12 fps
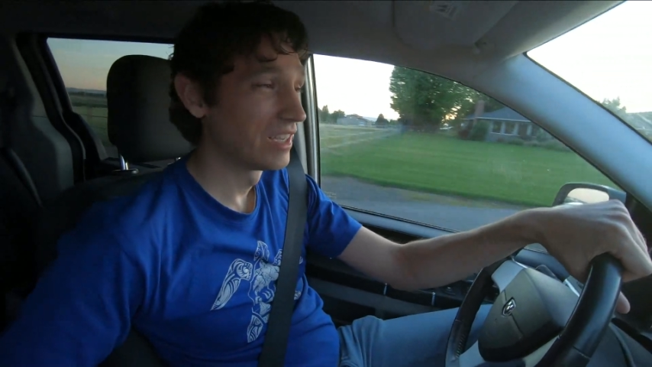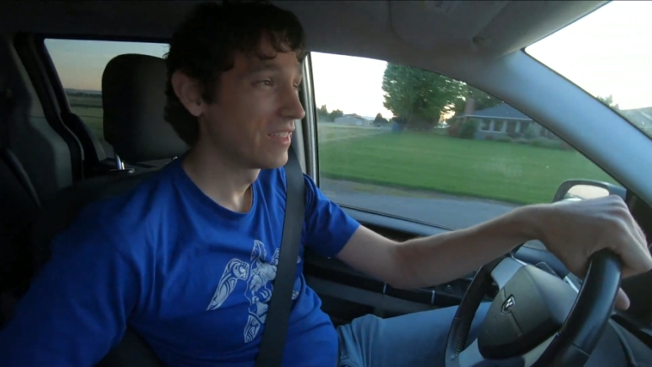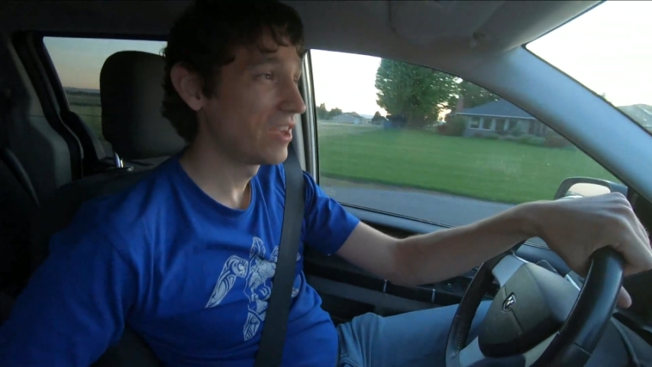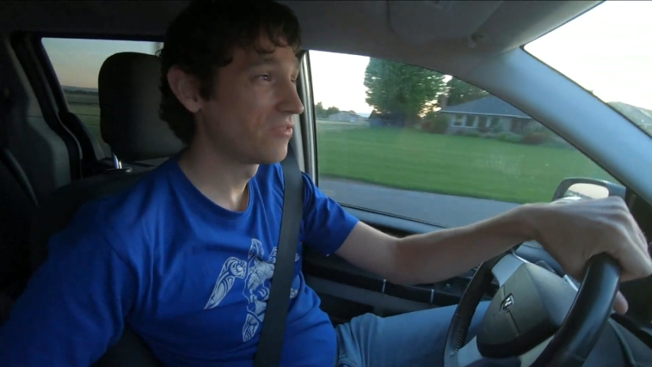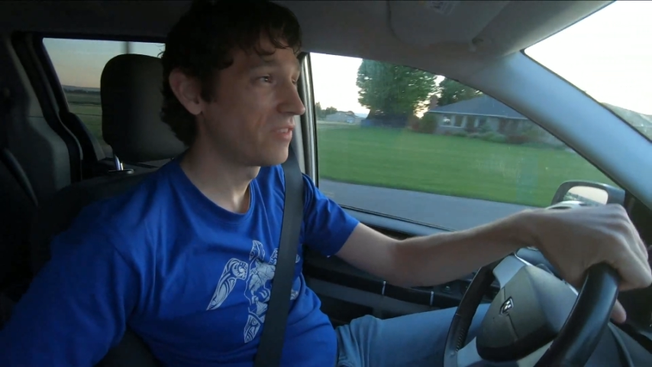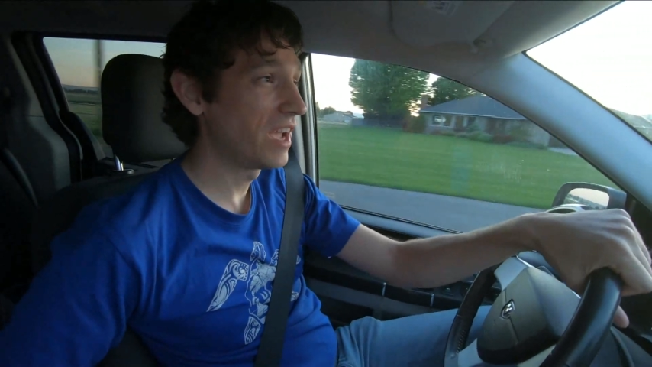
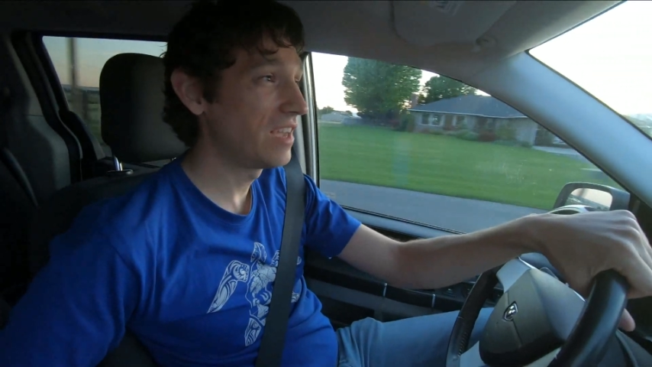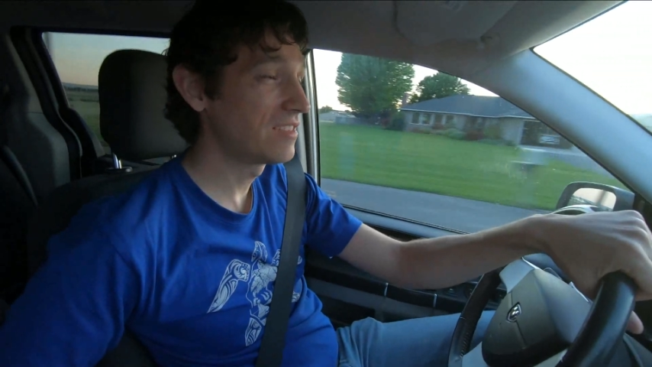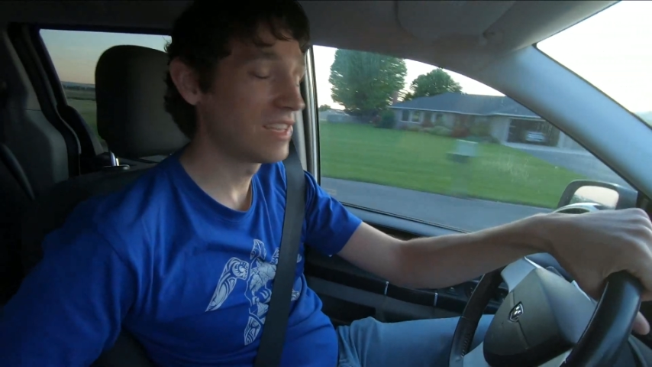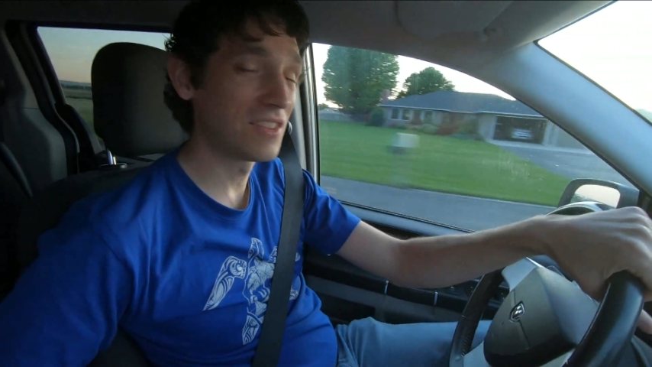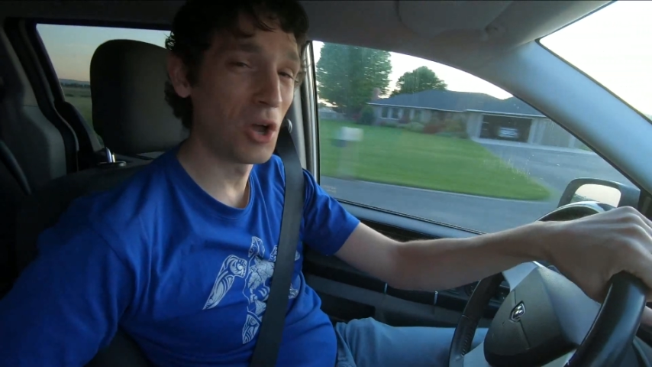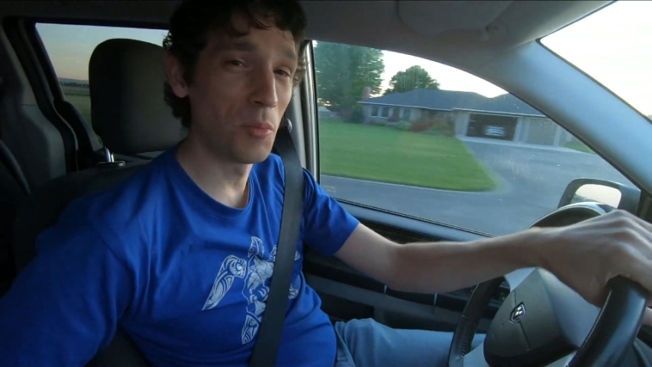Their
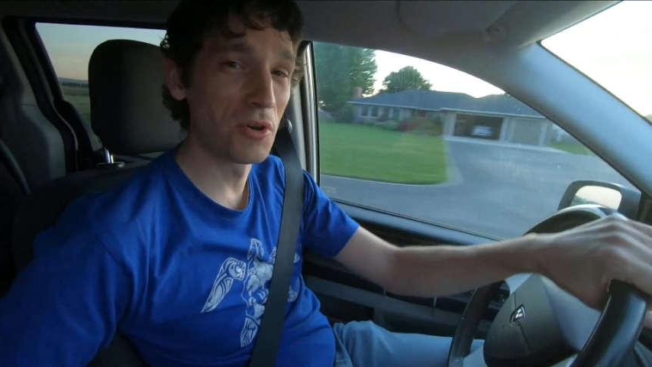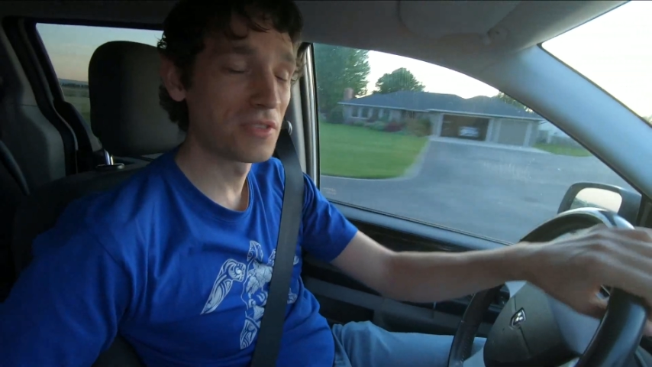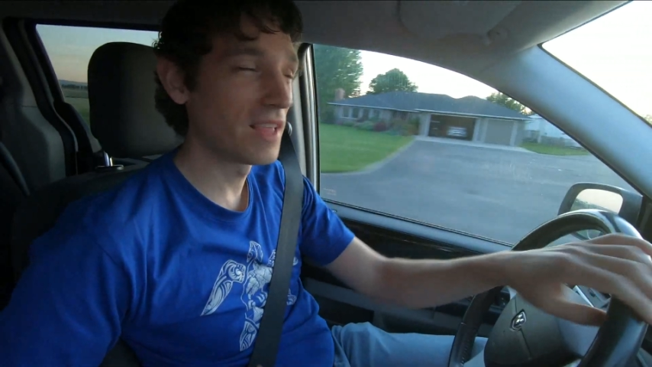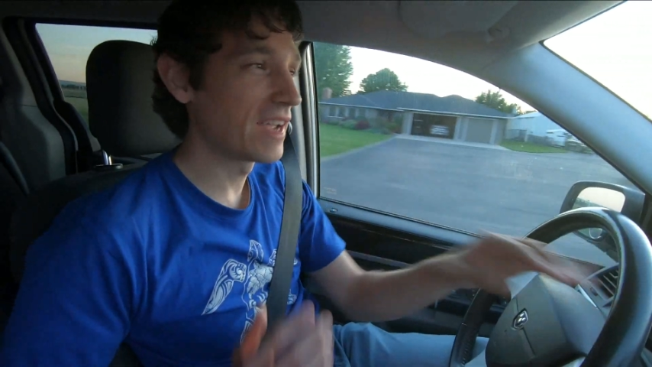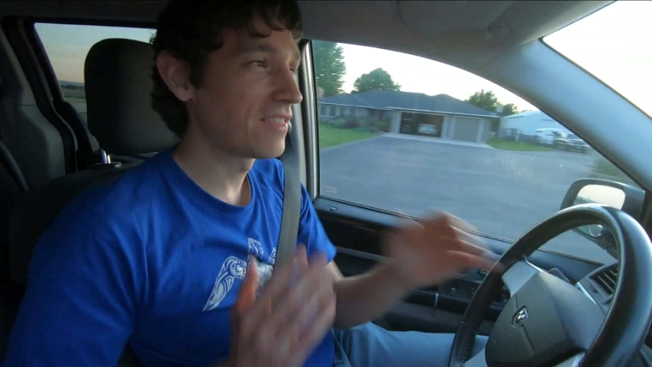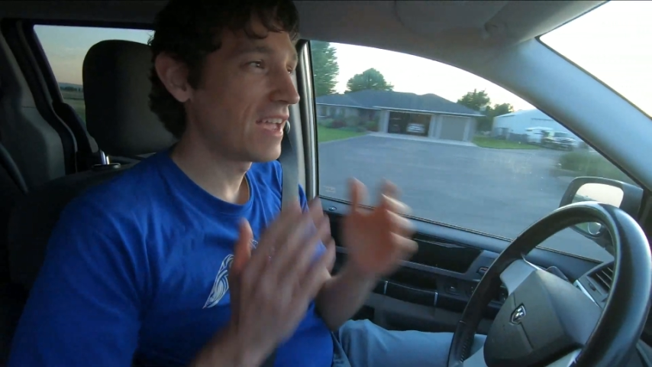face, it's
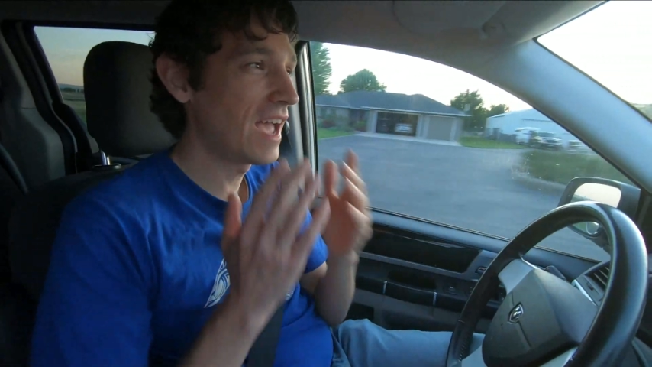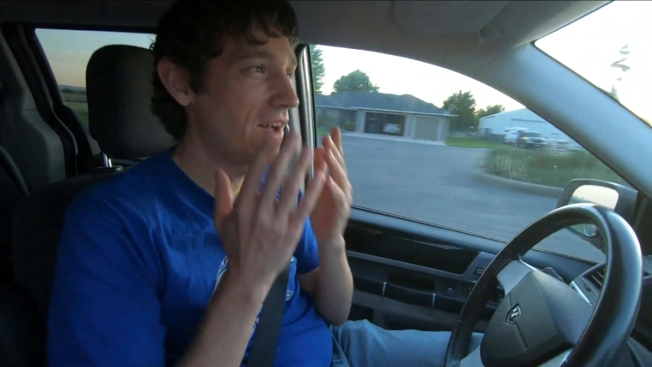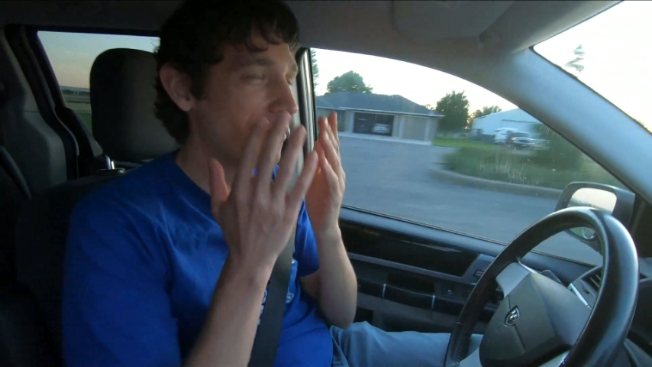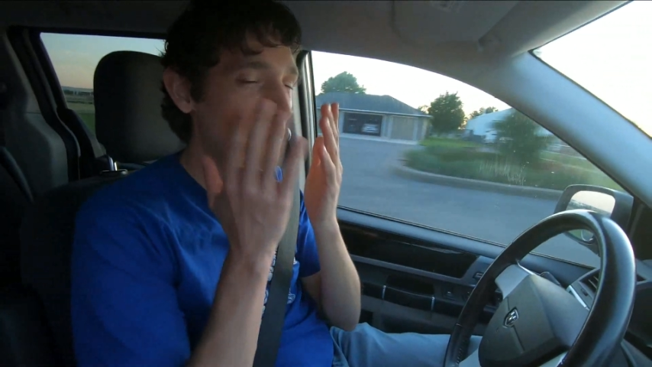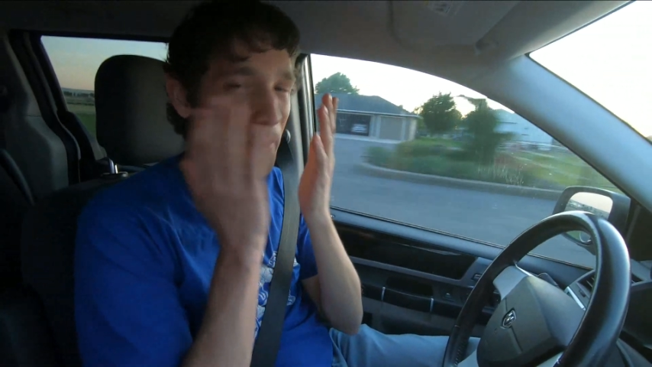almost like they have a